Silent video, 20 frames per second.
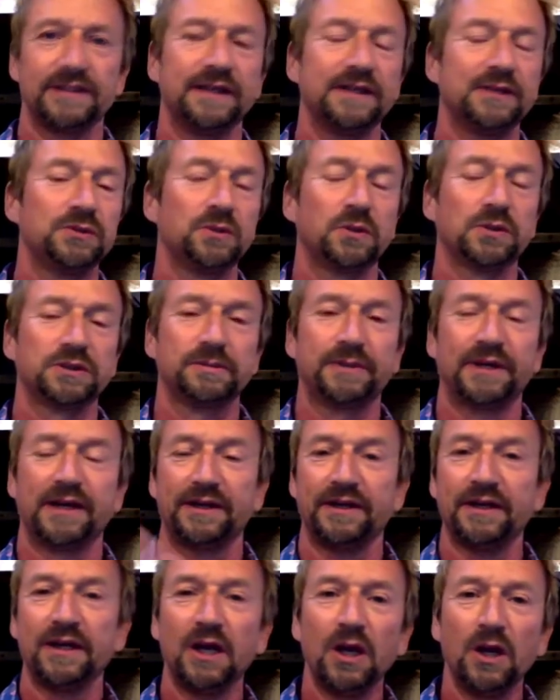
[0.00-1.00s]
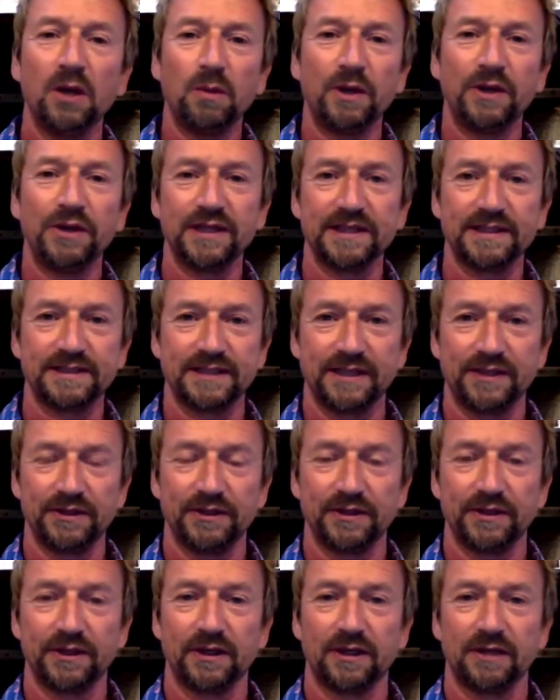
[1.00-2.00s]
They talked about it when they said
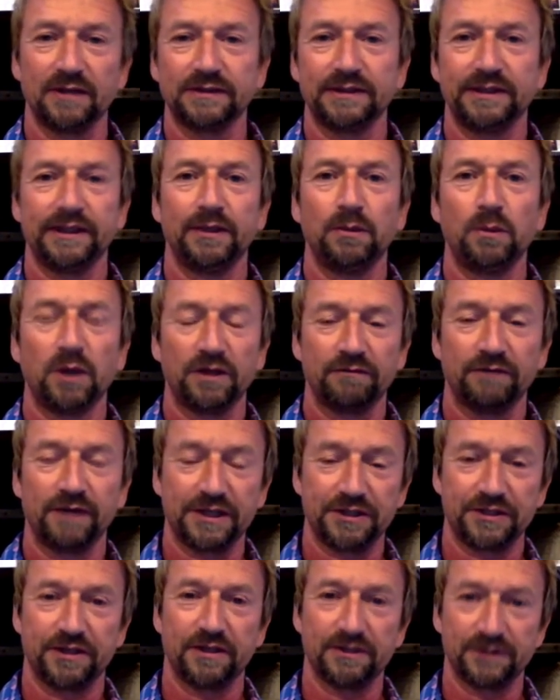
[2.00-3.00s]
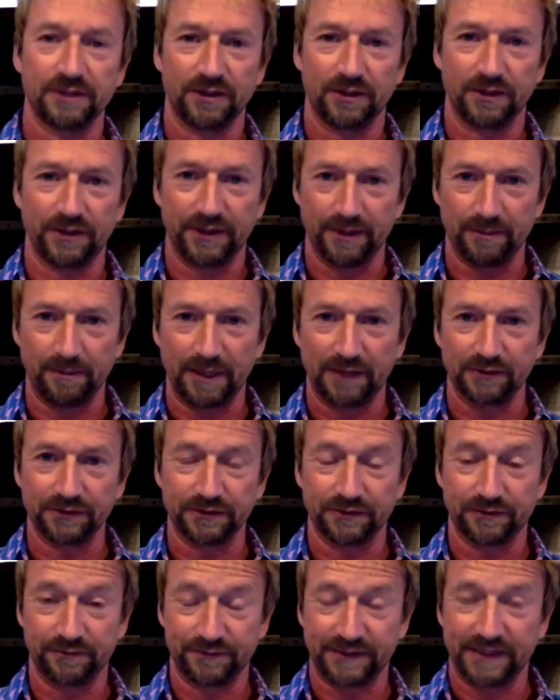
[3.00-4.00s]
that our tier one ratios, the
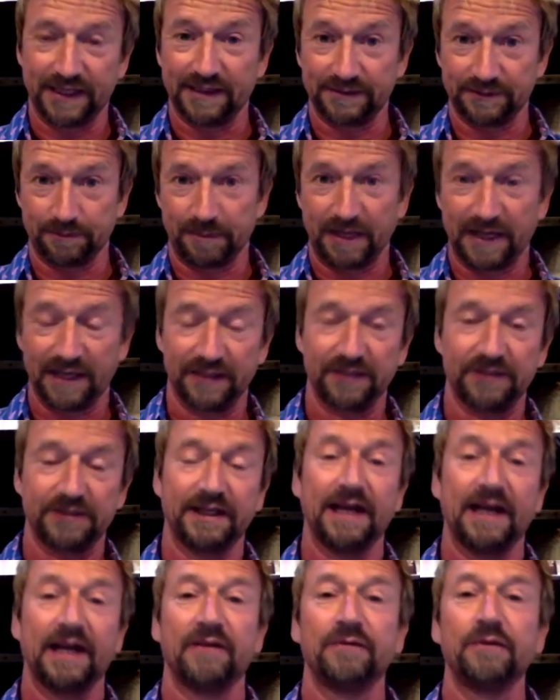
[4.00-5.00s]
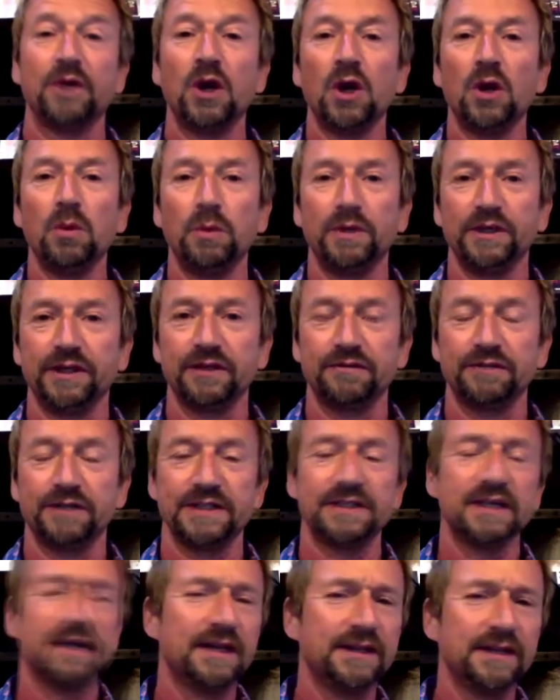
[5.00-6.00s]
amount of debt a bank could have, would
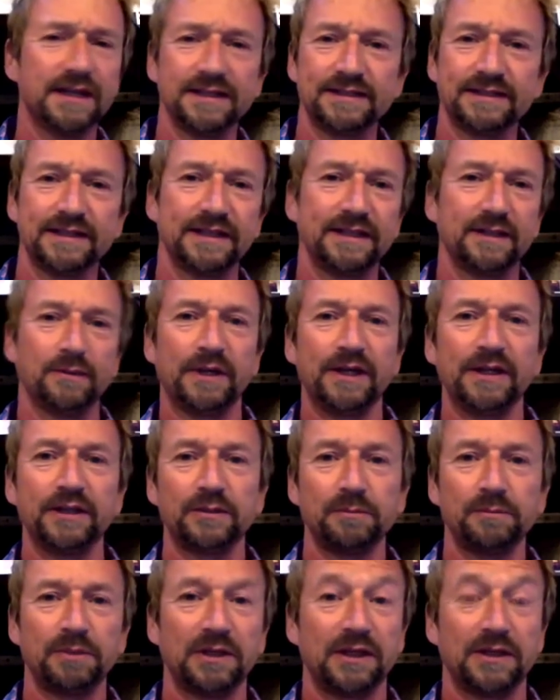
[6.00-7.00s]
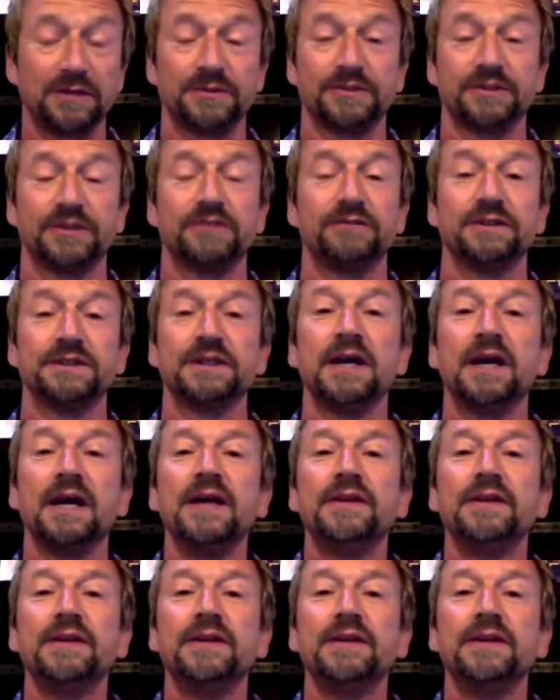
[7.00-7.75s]
increase. They said it when compliance would increase.